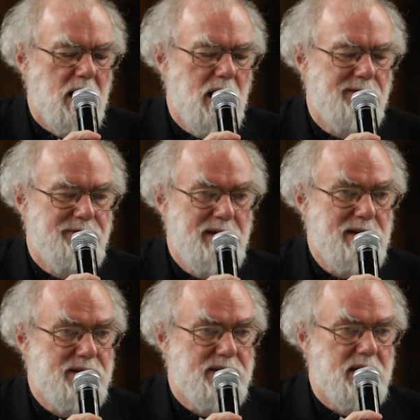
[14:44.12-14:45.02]
our
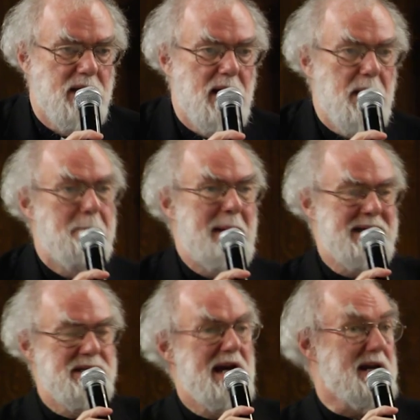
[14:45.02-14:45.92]
faith
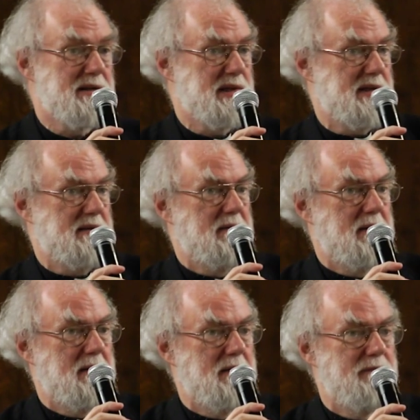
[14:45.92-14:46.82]
mandates
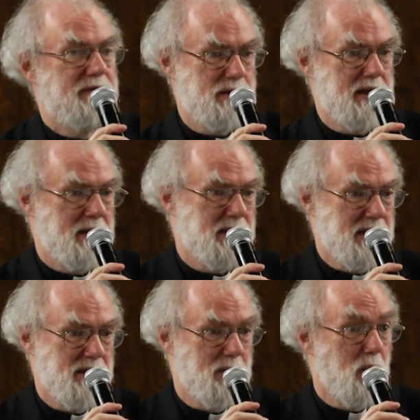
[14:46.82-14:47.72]
voting in a
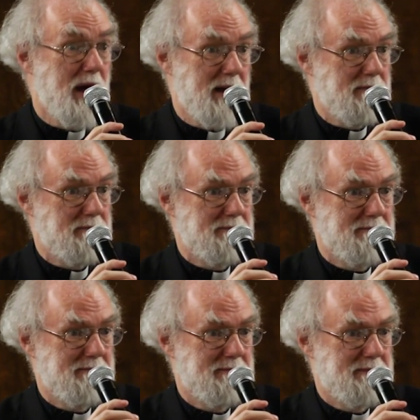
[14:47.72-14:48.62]
certain way,
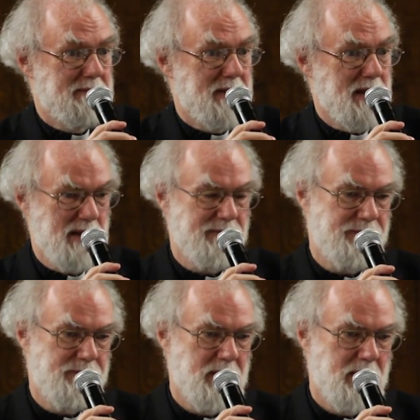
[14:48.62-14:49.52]
as
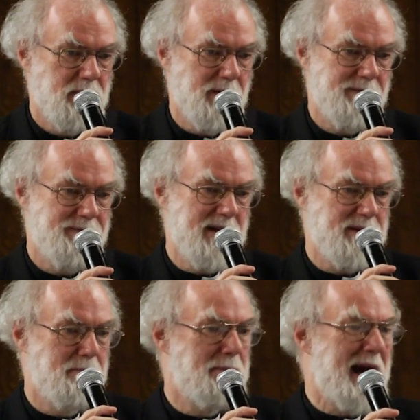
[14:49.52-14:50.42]
if you know, faith